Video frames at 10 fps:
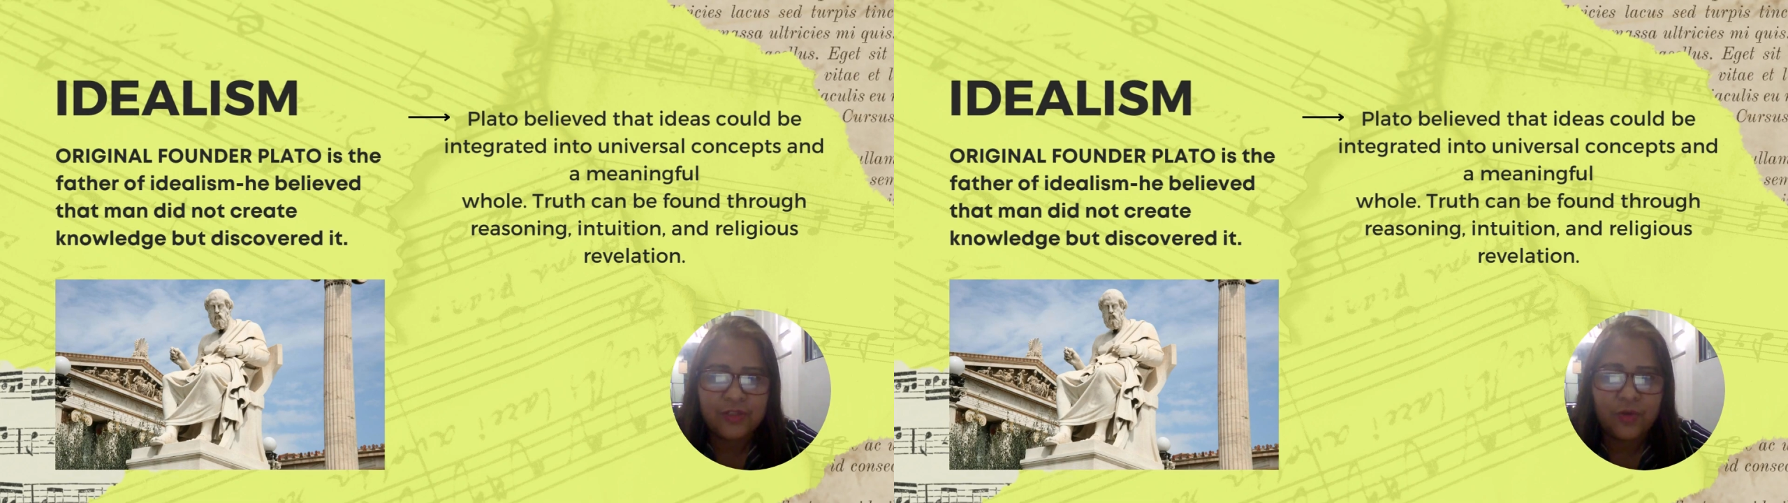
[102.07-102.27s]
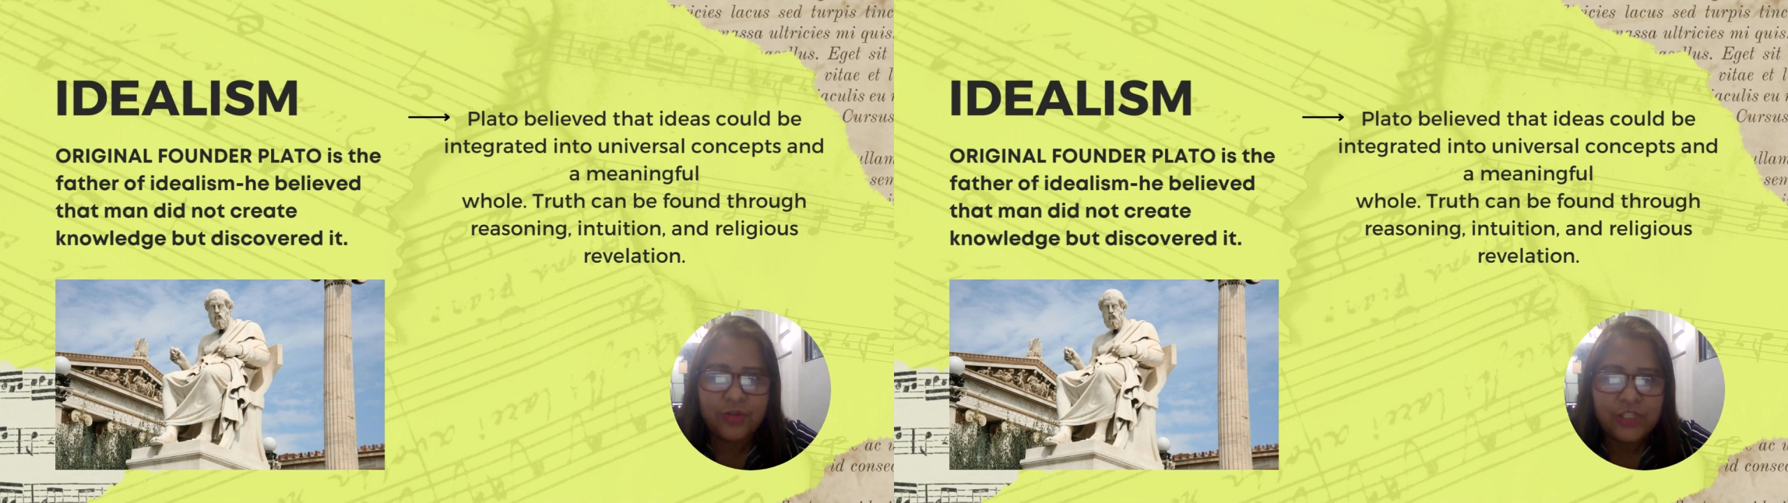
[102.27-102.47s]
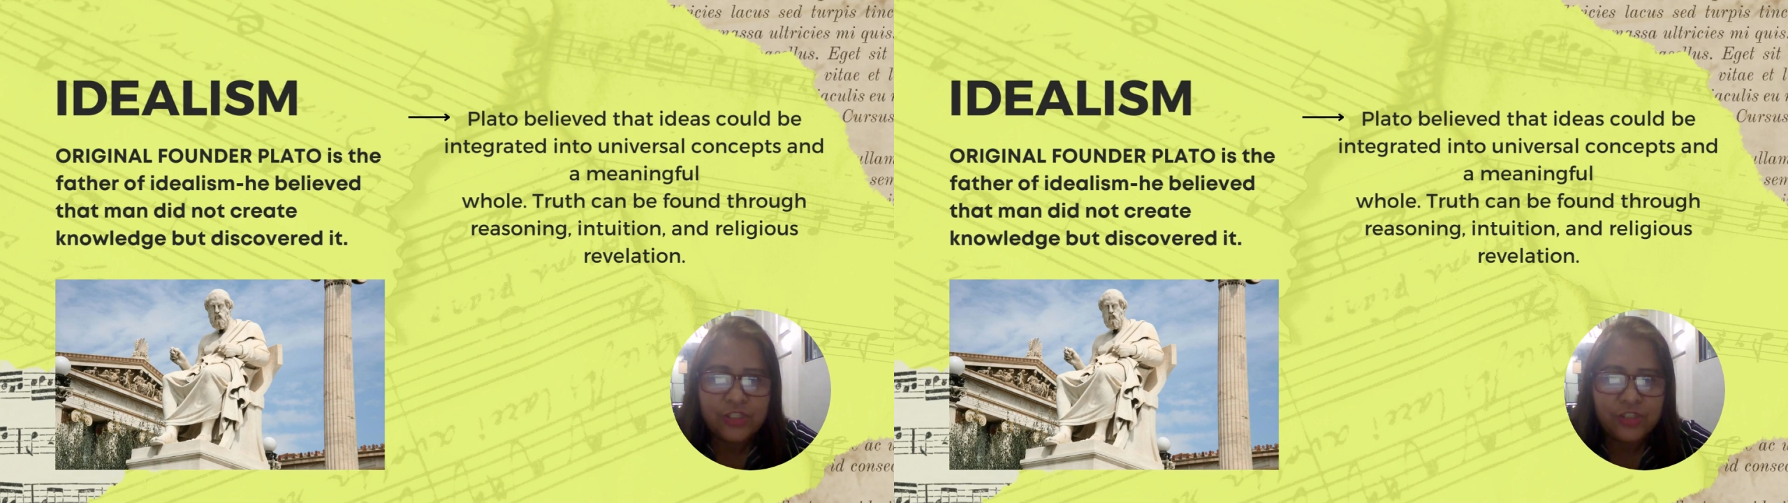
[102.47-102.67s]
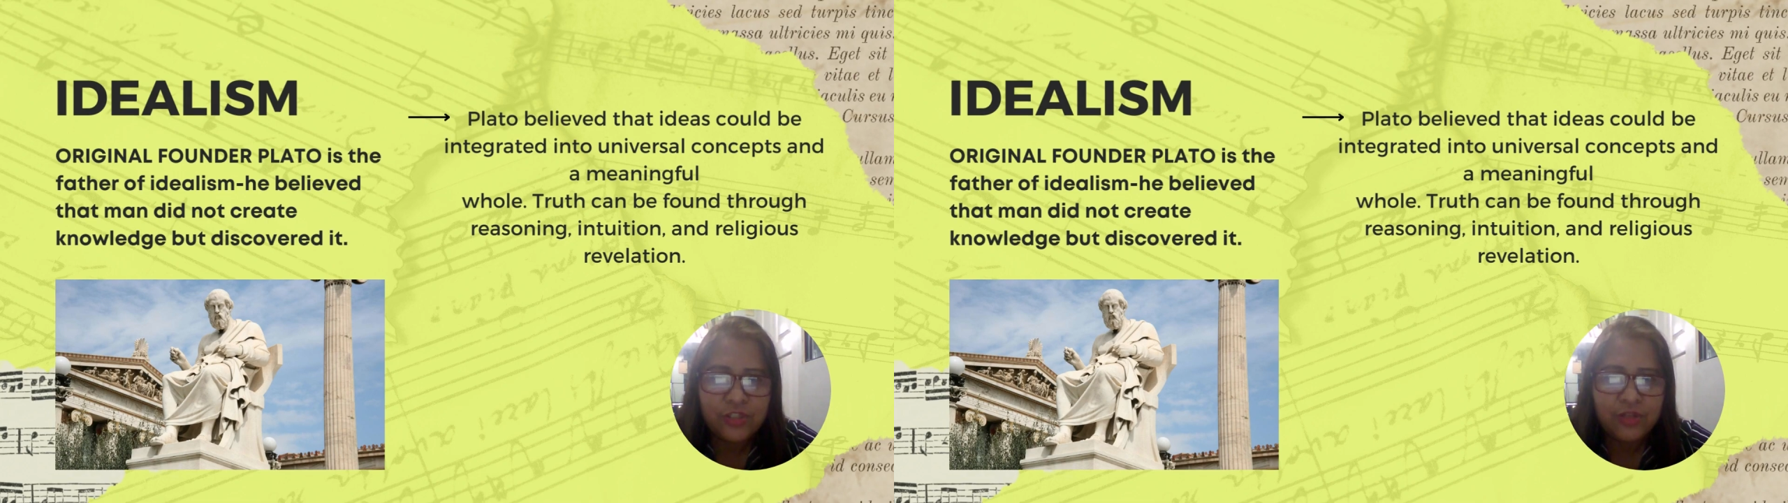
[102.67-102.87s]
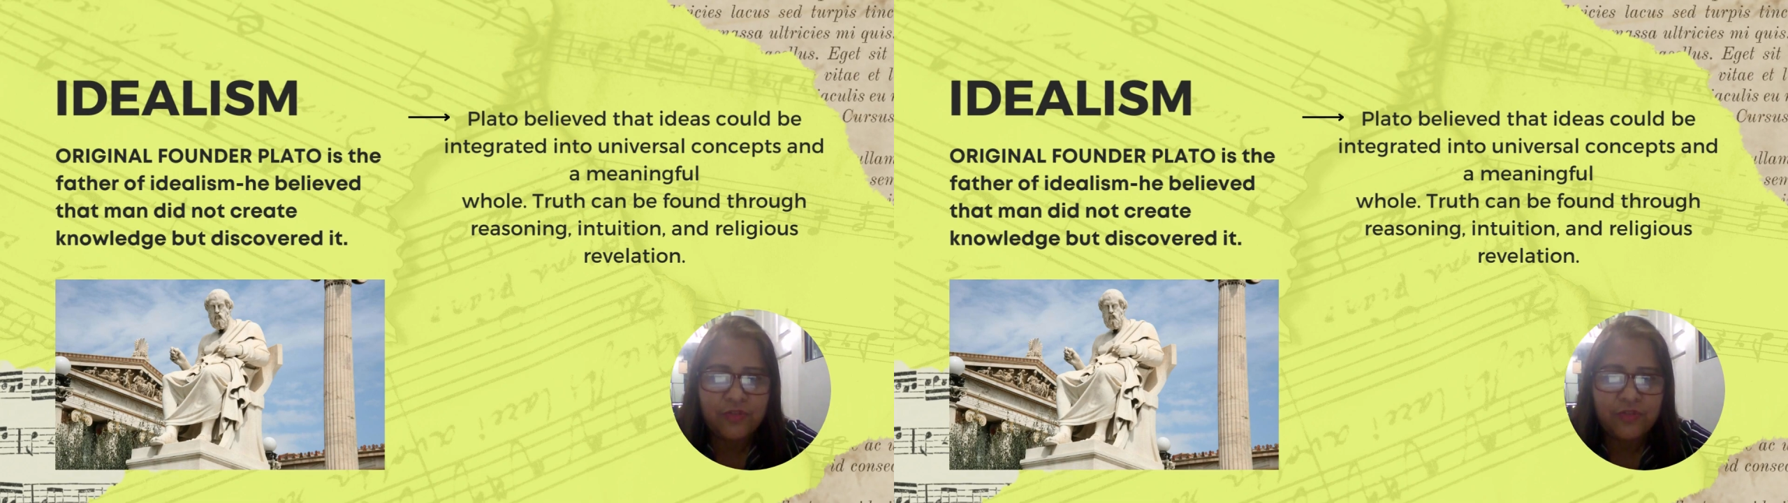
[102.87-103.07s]
the
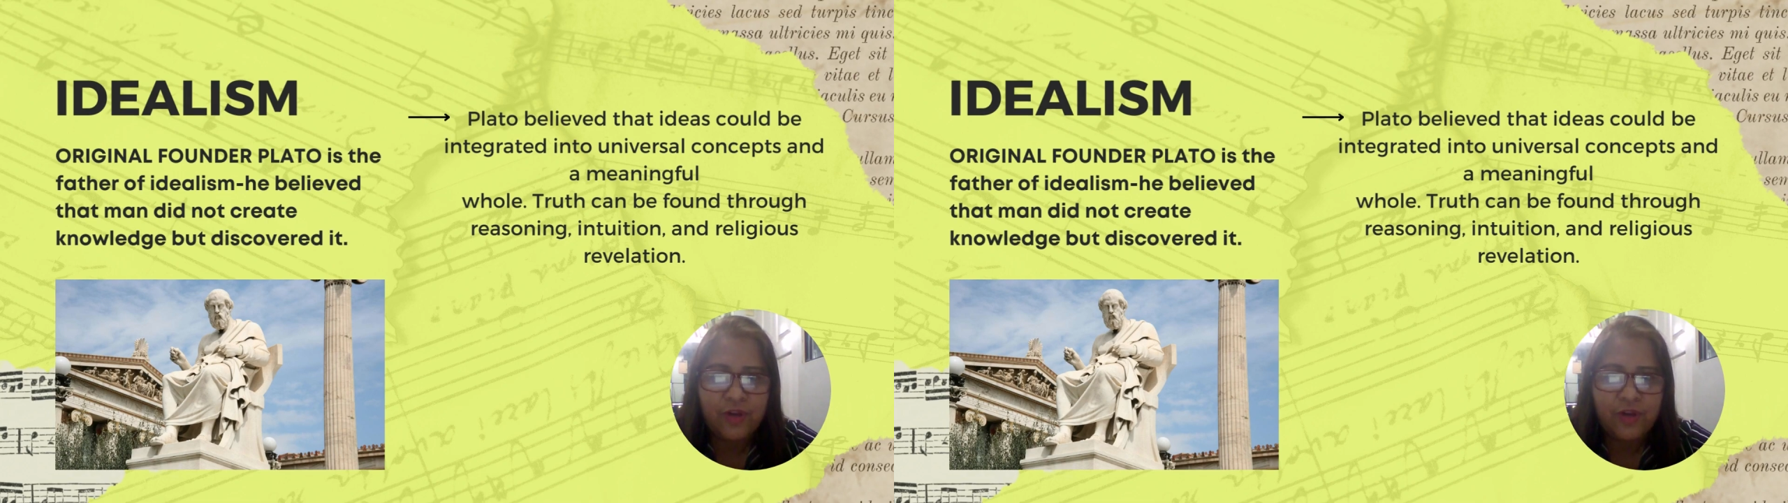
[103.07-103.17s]
original